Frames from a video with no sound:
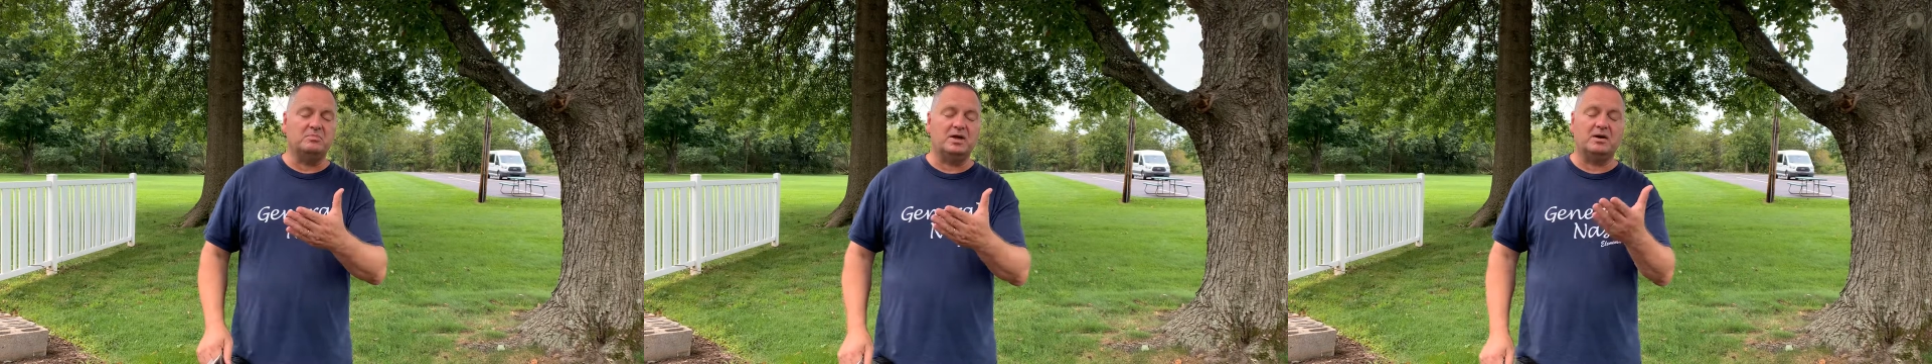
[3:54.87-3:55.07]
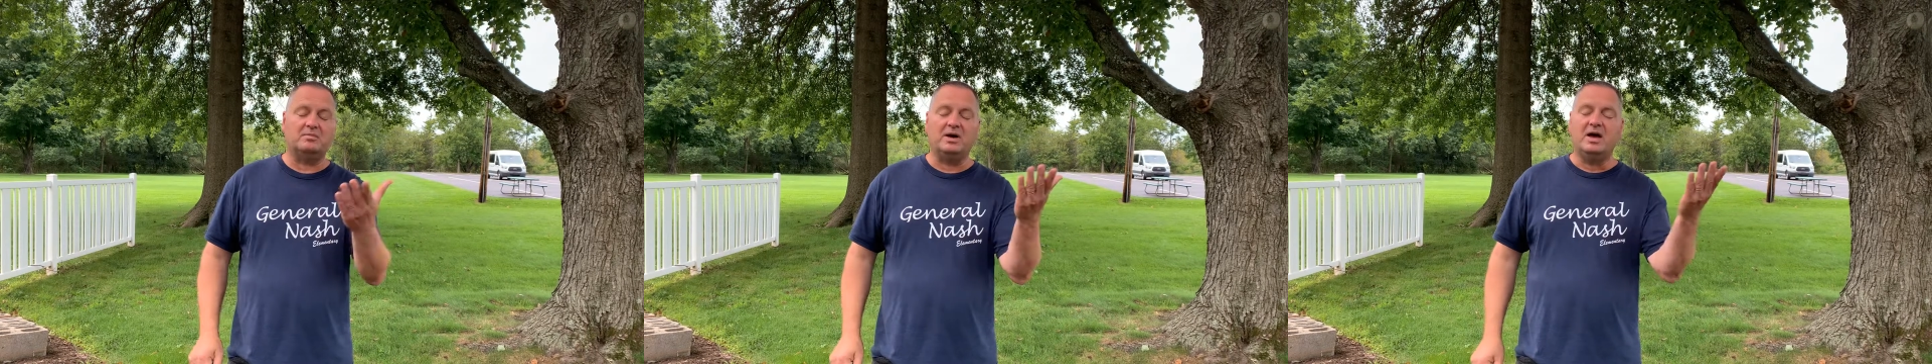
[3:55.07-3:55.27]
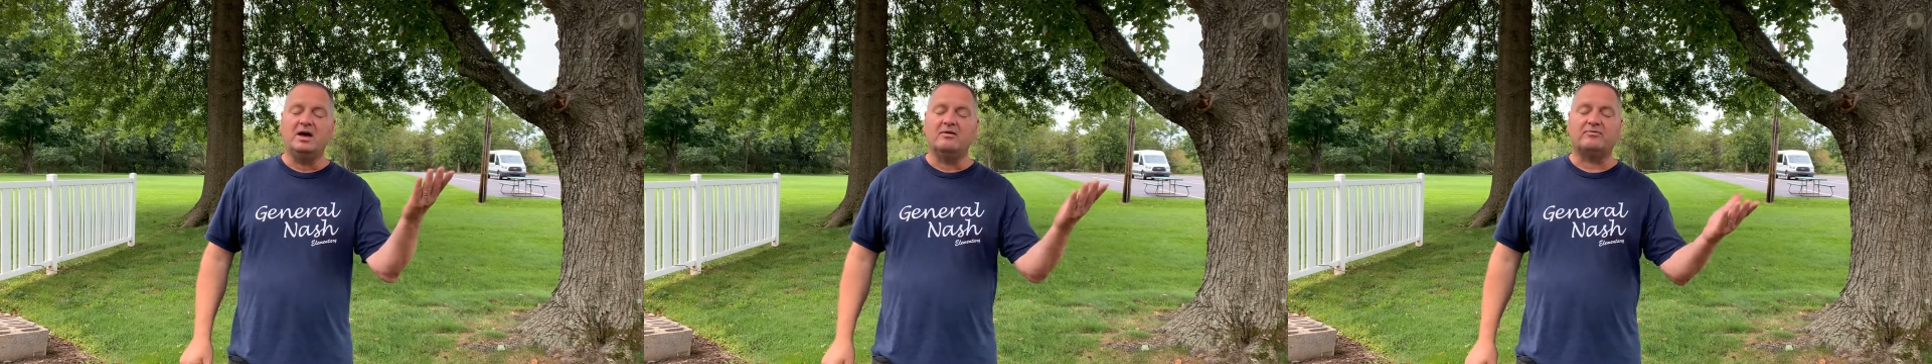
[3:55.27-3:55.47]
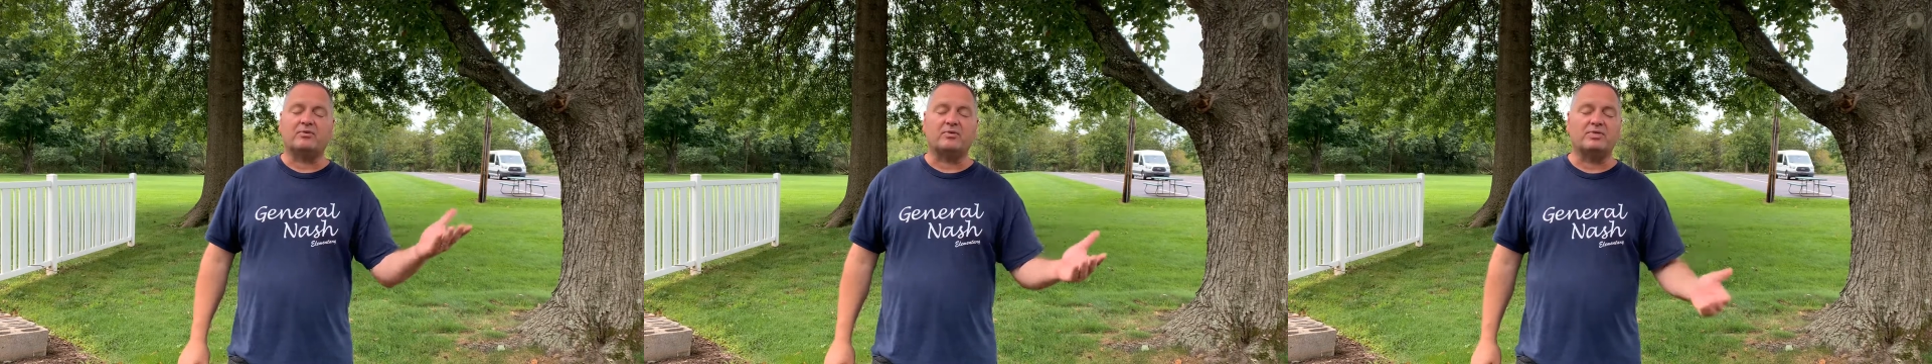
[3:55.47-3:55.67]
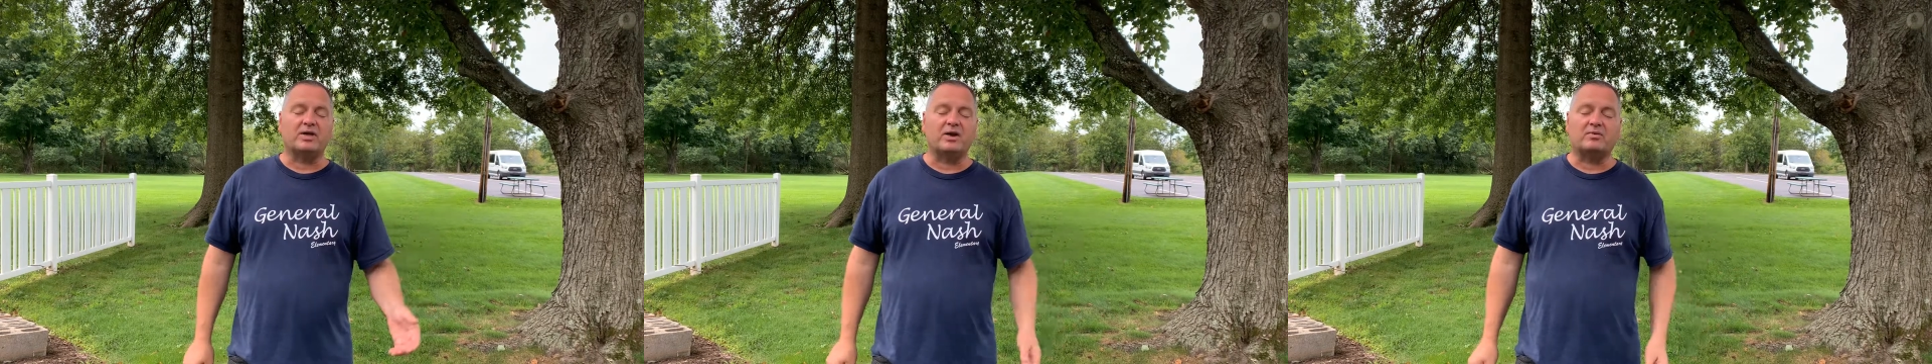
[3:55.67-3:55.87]
Mim,
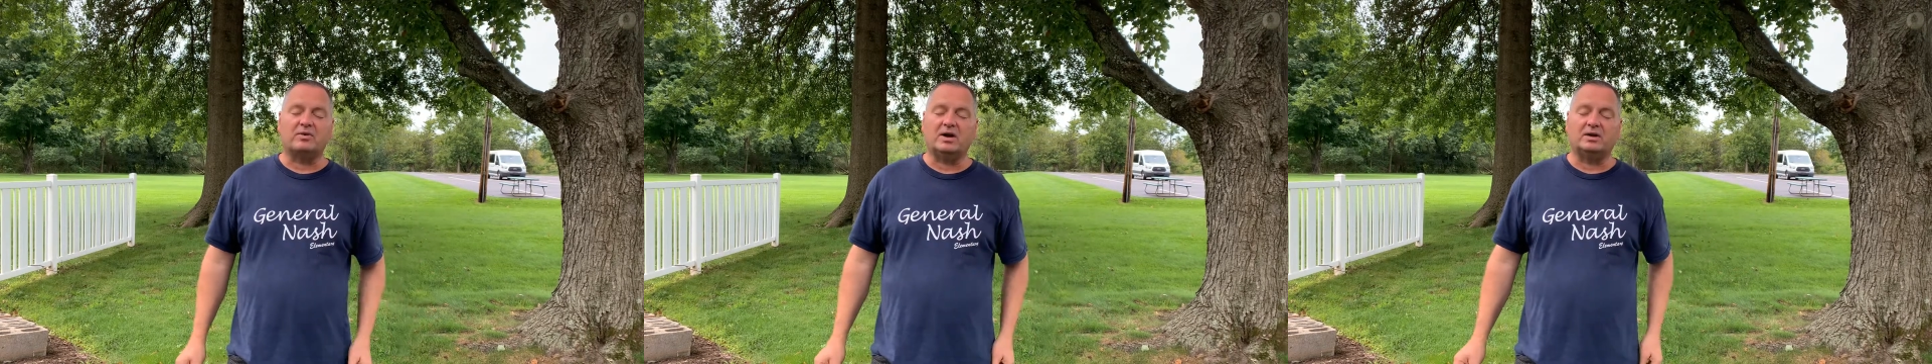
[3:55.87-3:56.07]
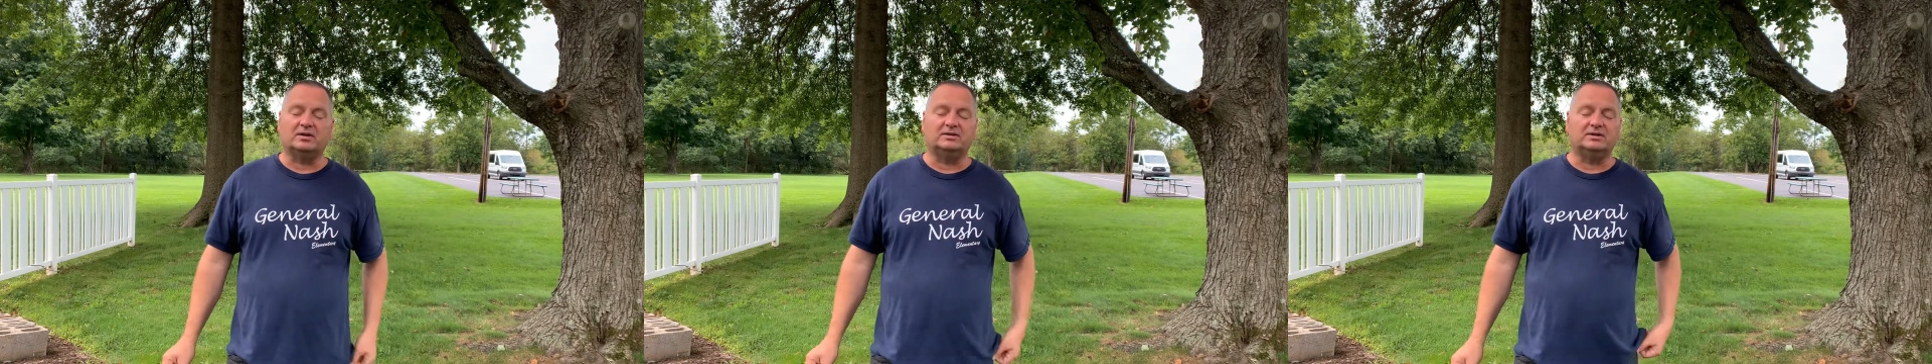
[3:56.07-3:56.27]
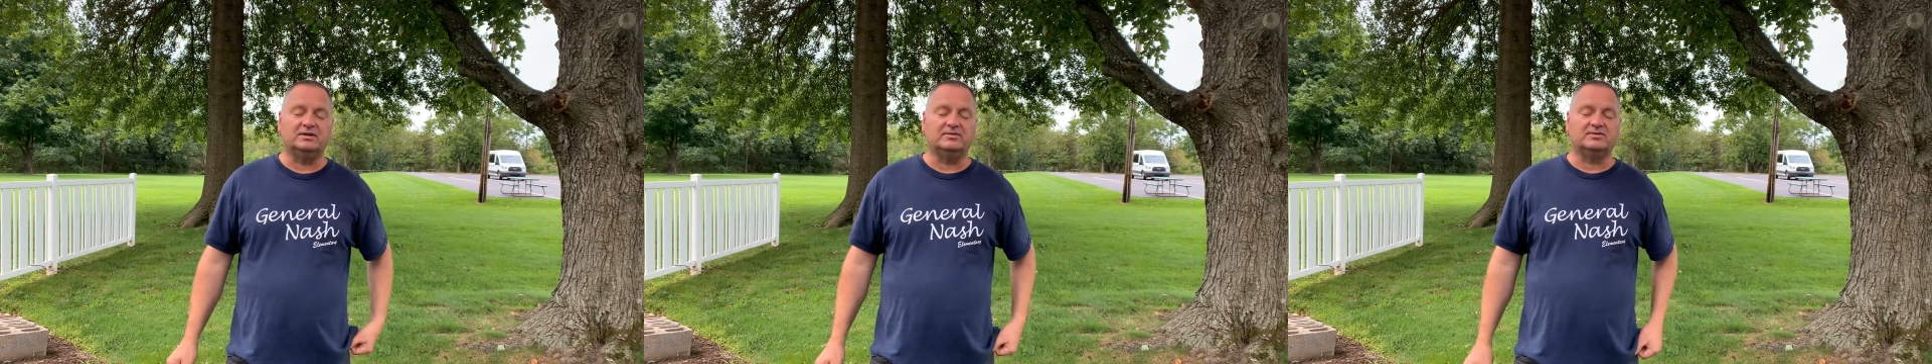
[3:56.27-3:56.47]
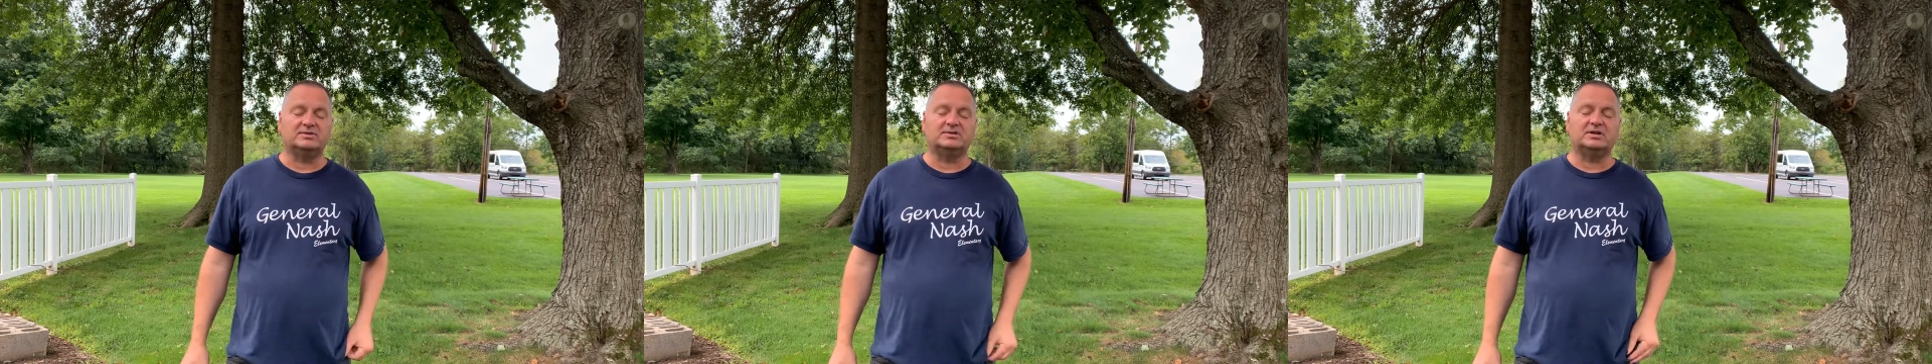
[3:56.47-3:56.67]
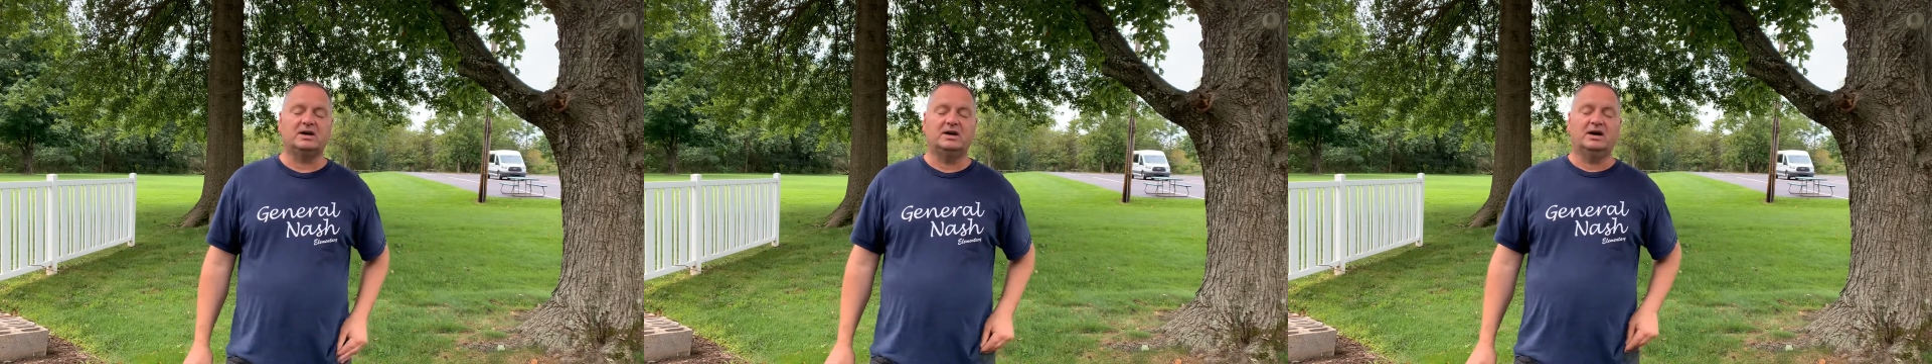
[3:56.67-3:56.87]
for their relatives.